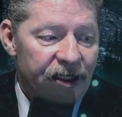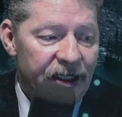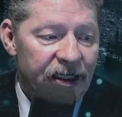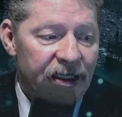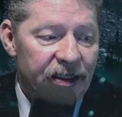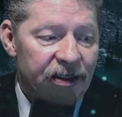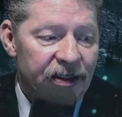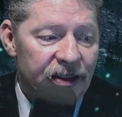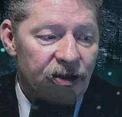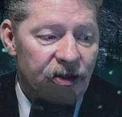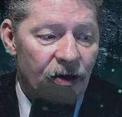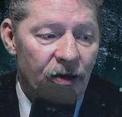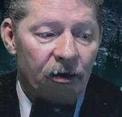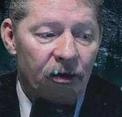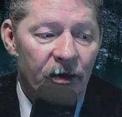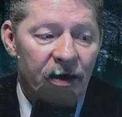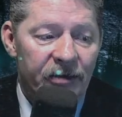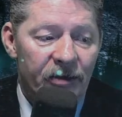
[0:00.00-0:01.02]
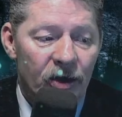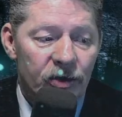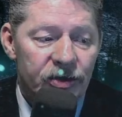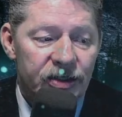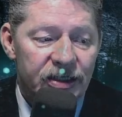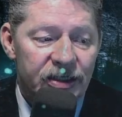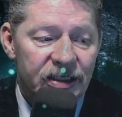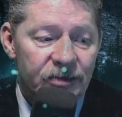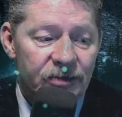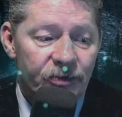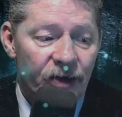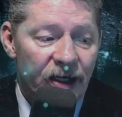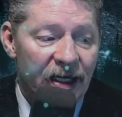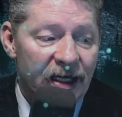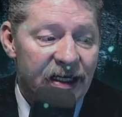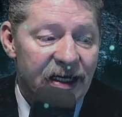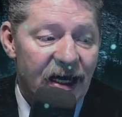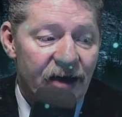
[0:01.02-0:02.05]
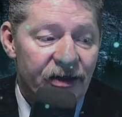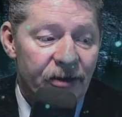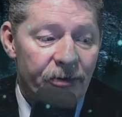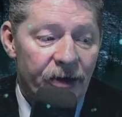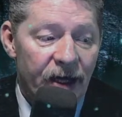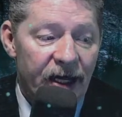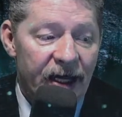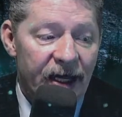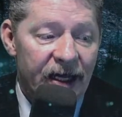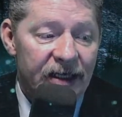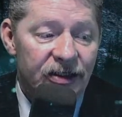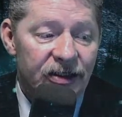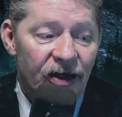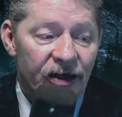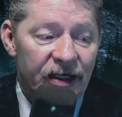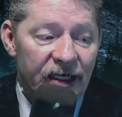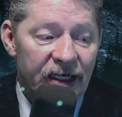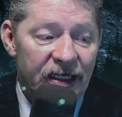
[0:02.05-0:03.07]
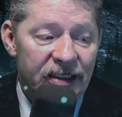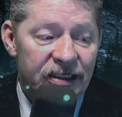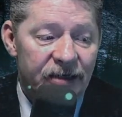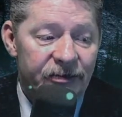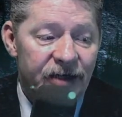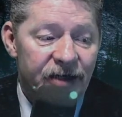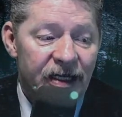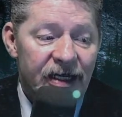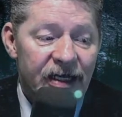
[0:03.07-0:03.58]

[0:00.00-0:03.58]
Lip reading: In the Torah, when Moses is bringing down the plagues on Egypt,